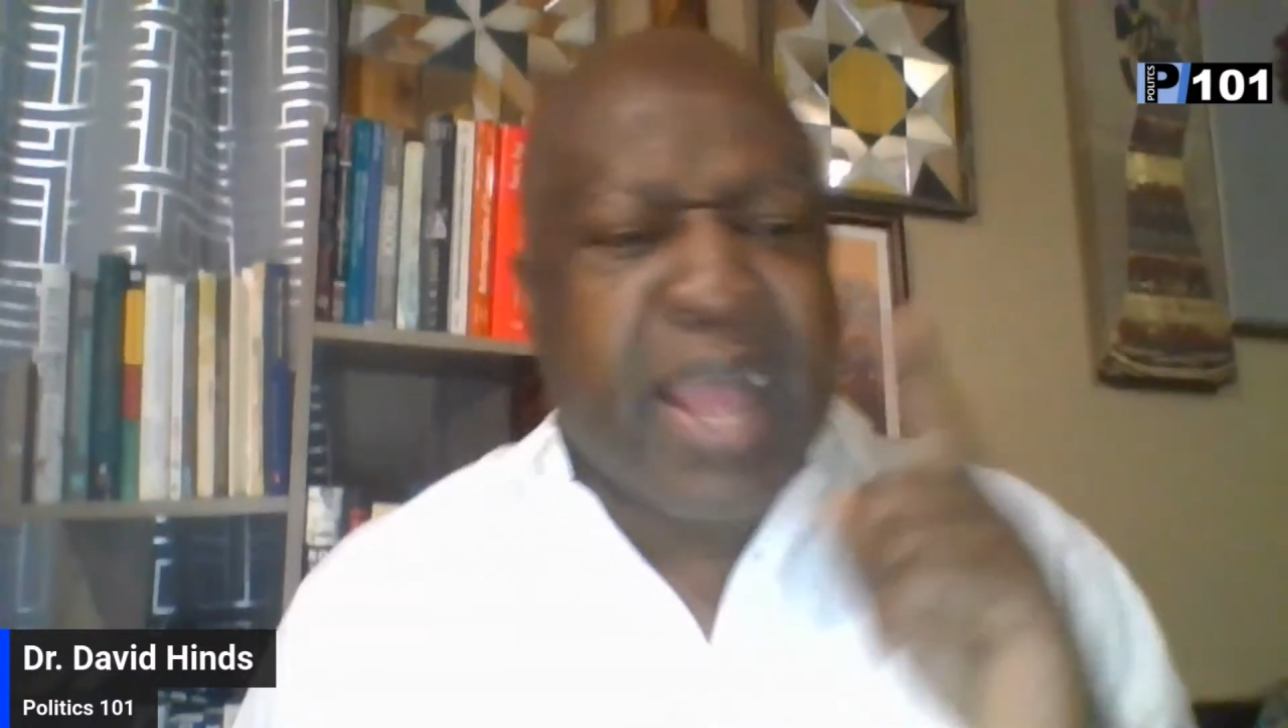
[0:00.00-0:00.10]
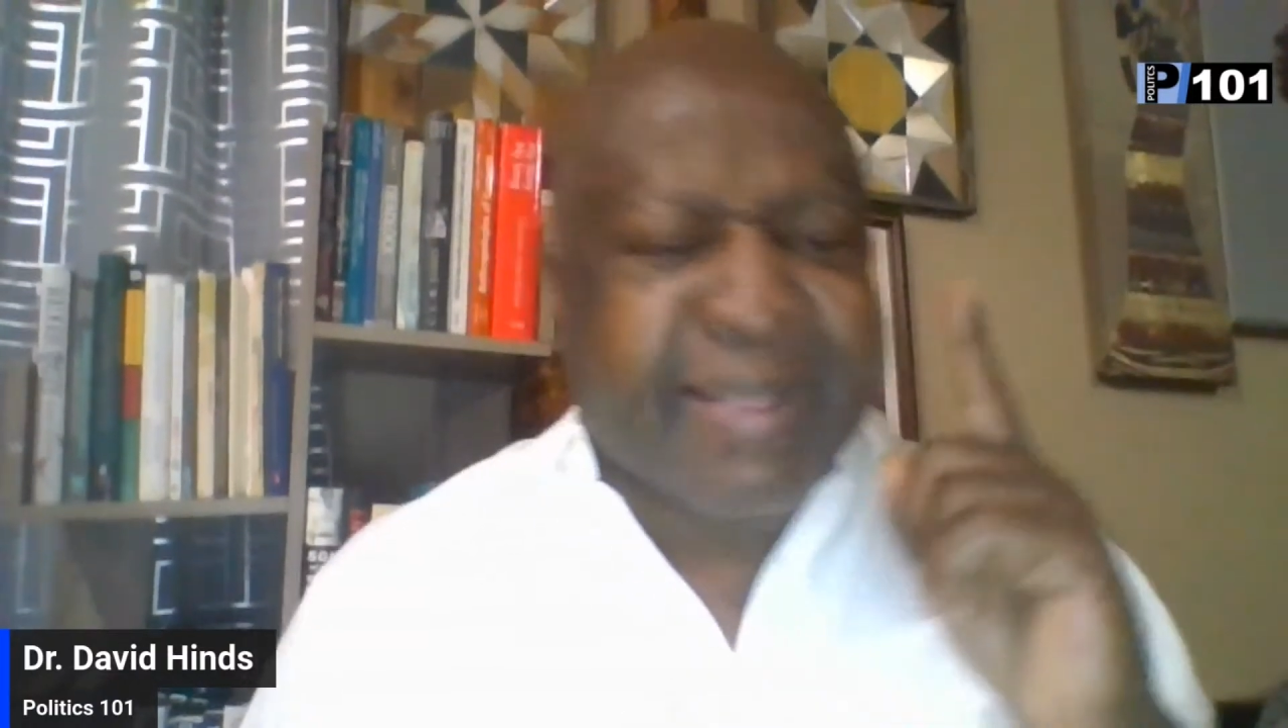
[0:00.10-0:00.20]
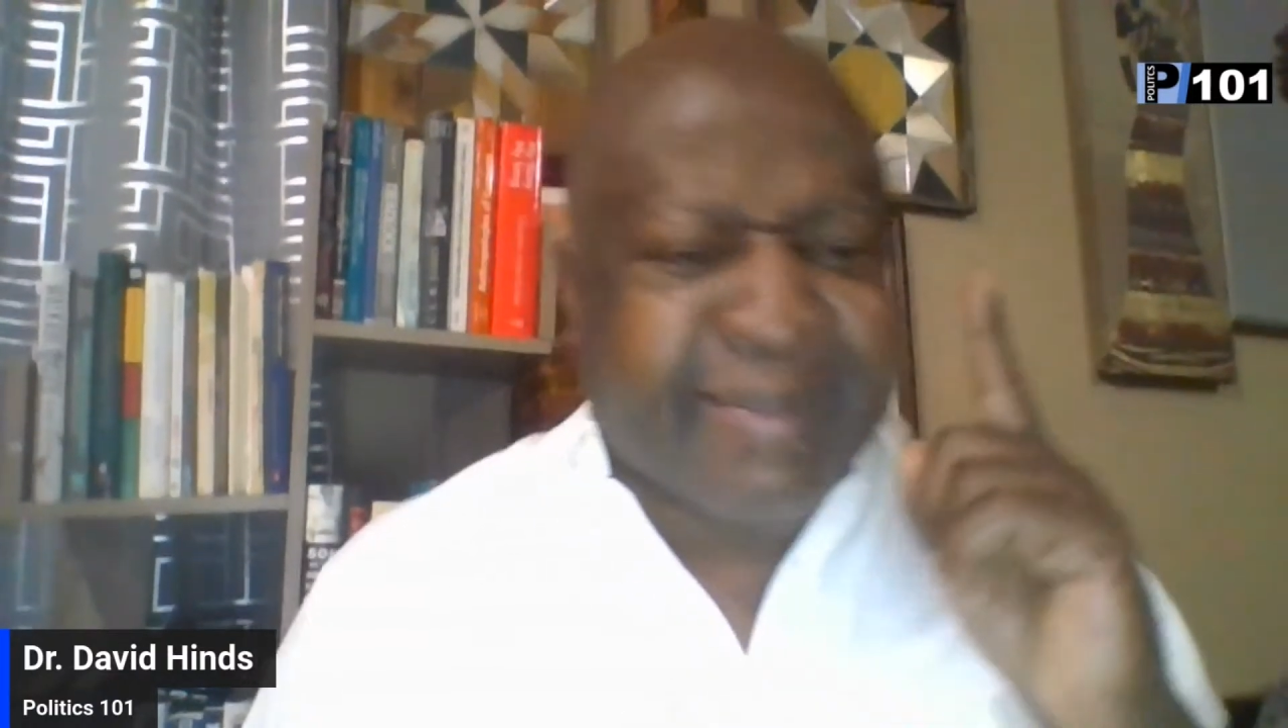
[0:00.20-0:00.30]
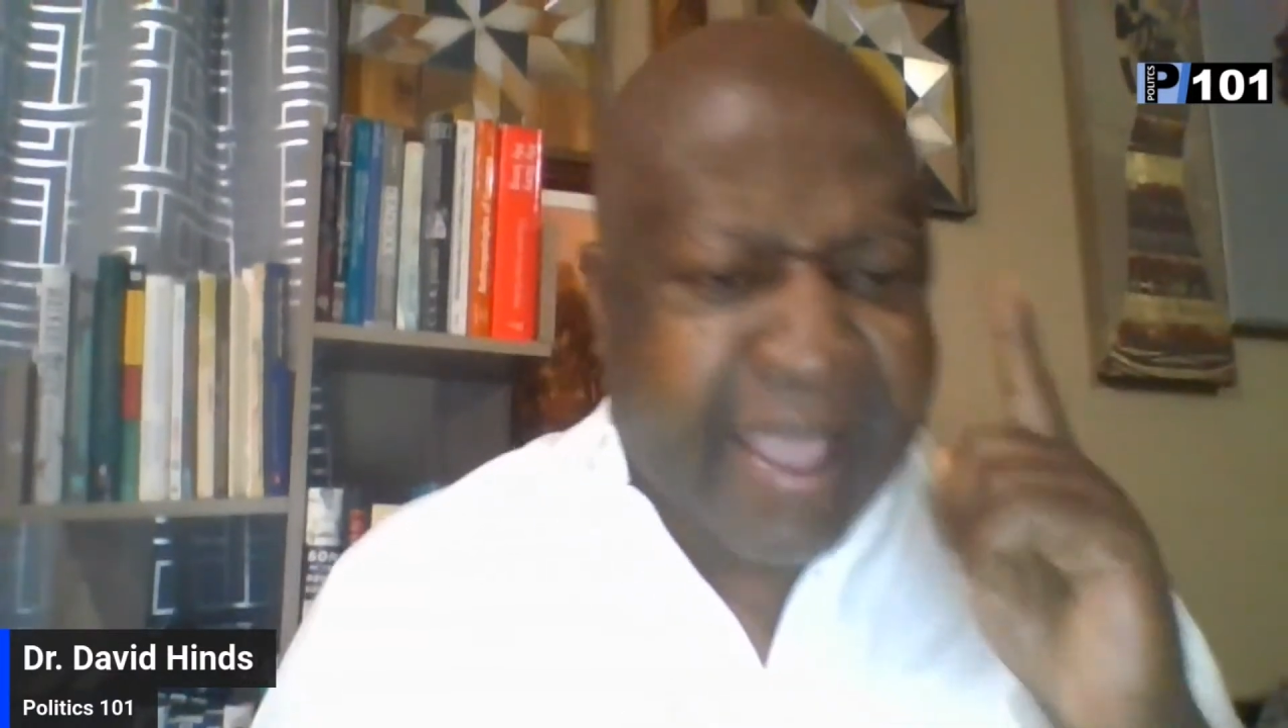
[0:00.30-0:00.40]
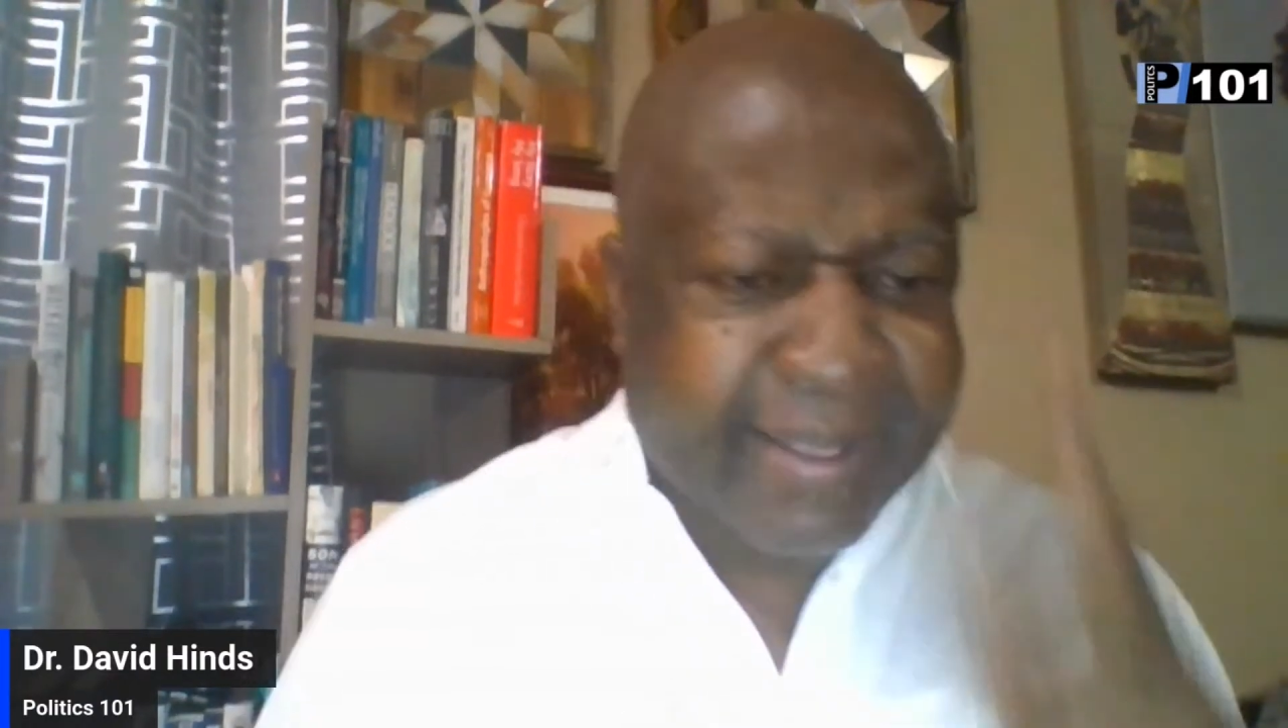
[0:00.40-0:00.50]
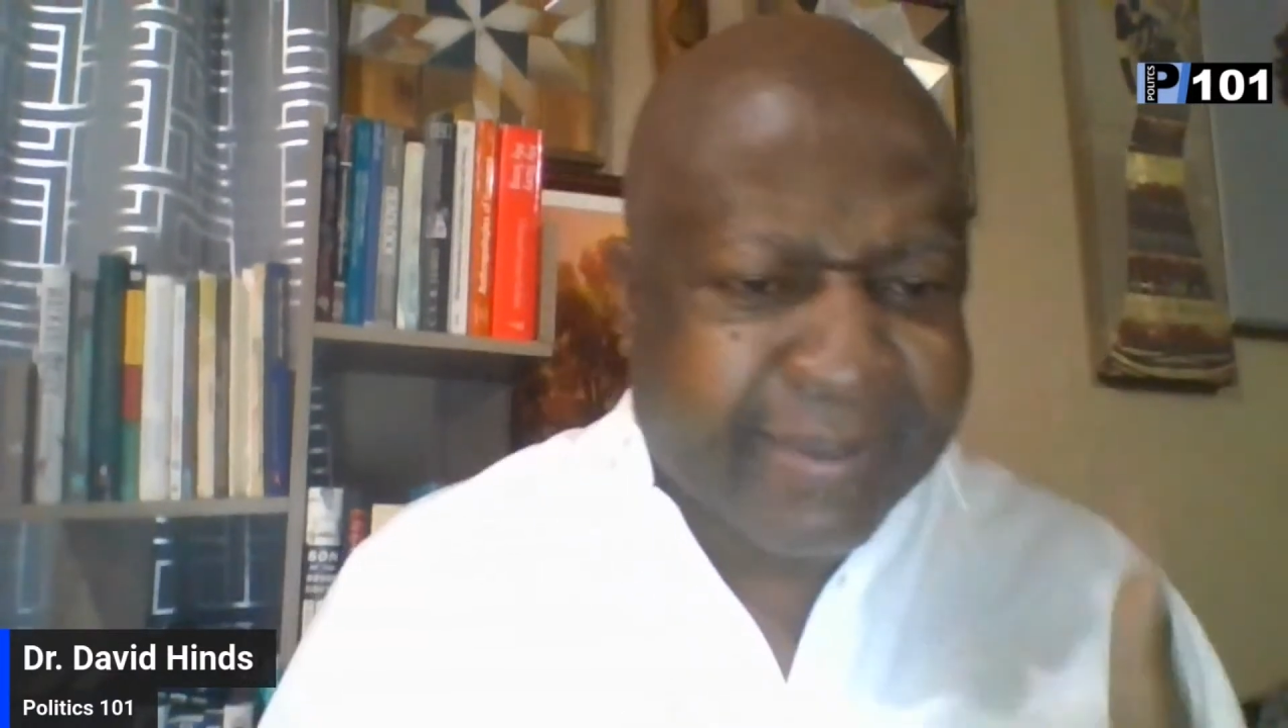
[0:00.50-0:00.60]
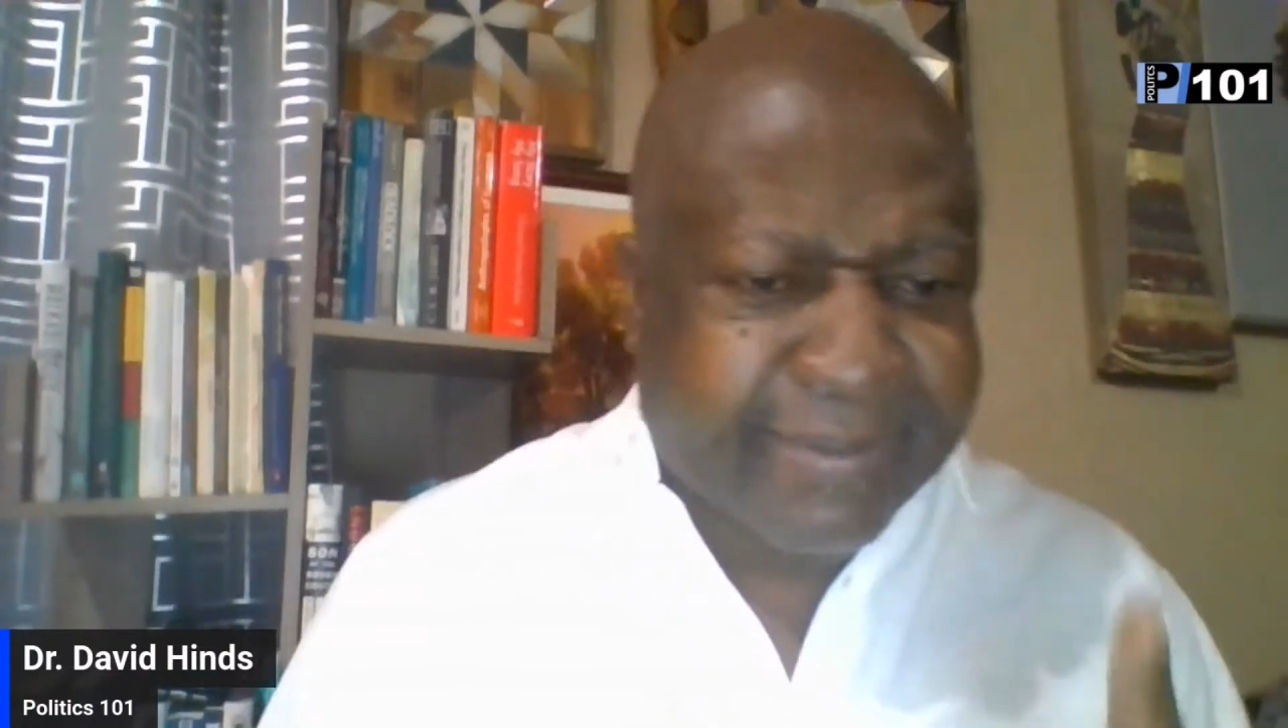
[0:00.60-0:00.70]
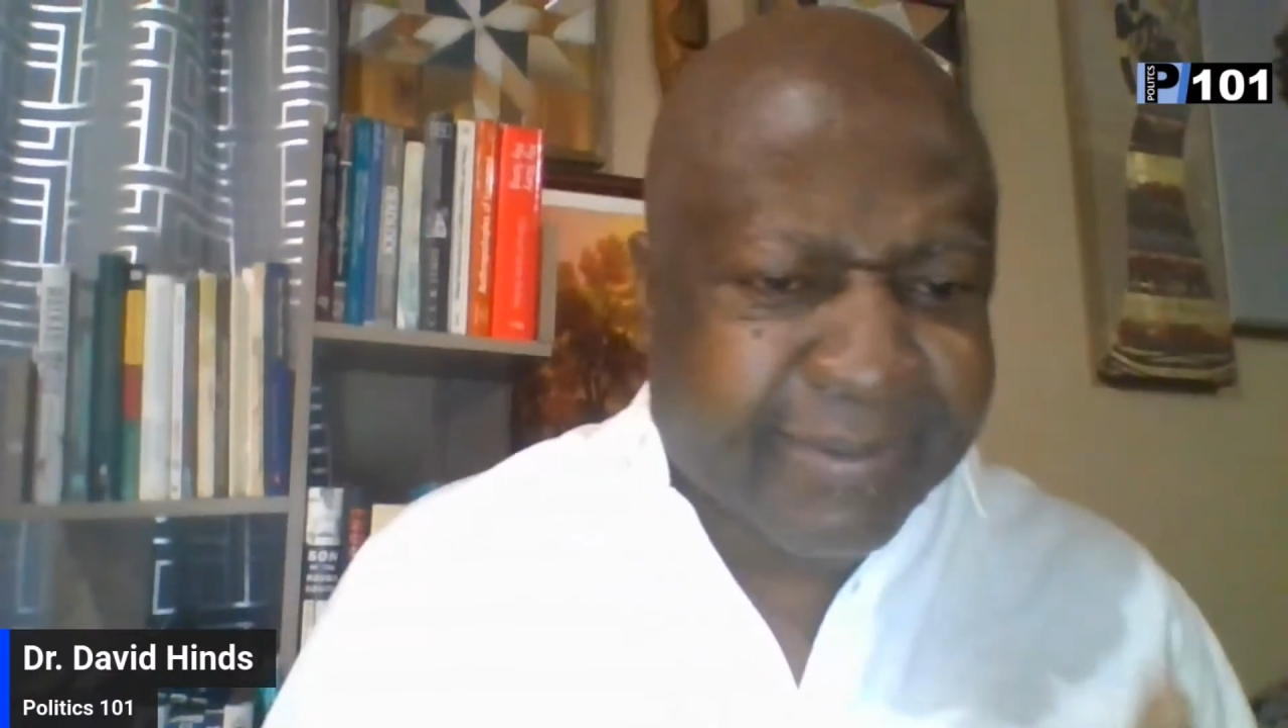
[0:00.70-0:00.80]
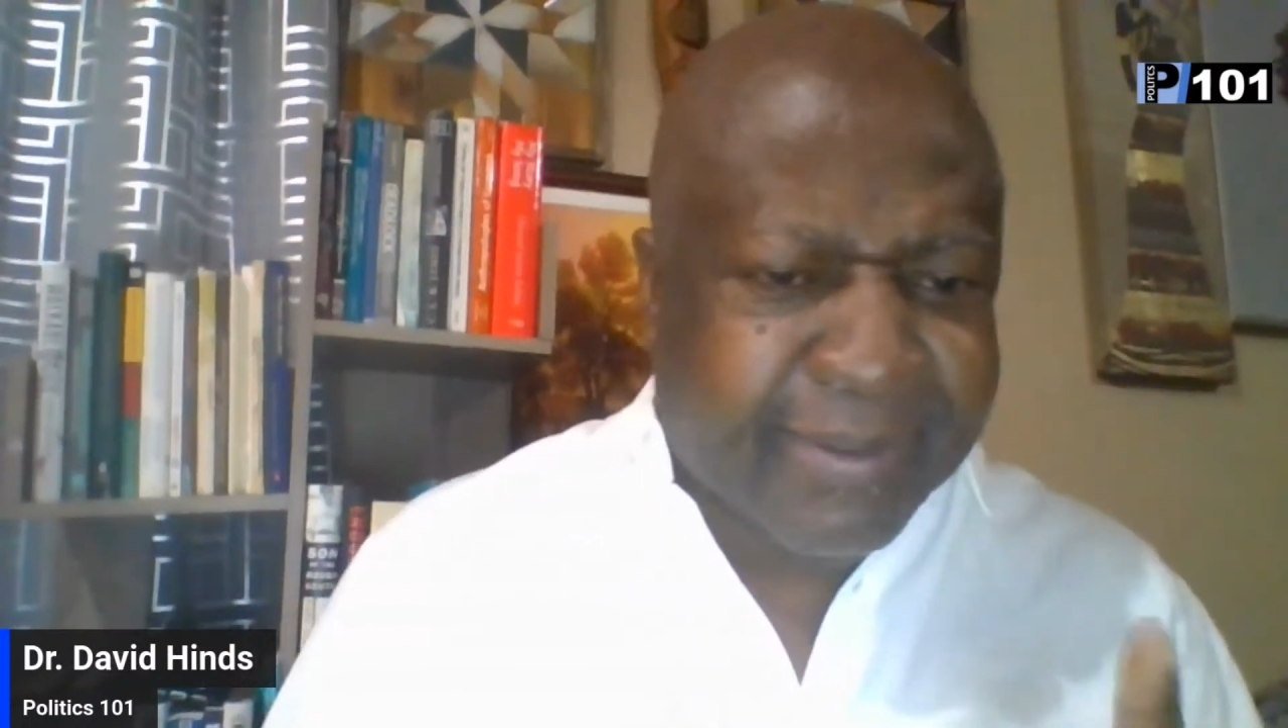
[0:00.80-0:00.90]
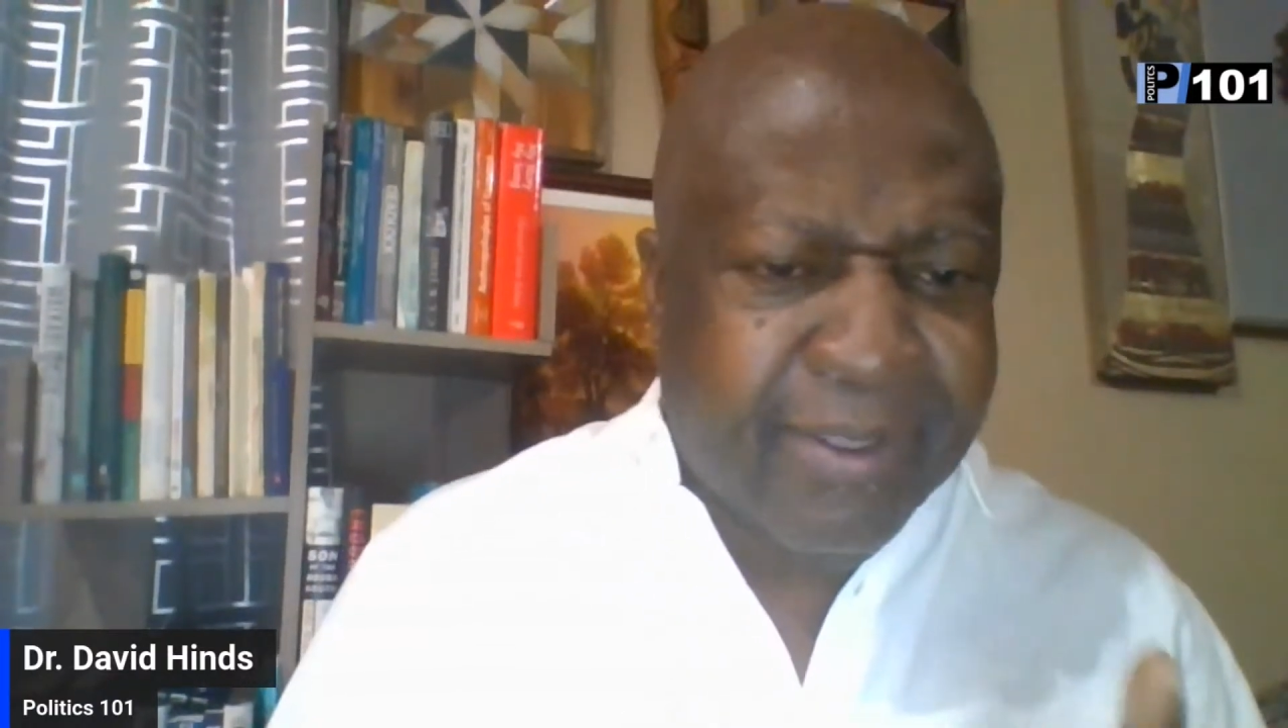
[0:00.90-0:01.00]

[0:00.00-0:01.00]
attacks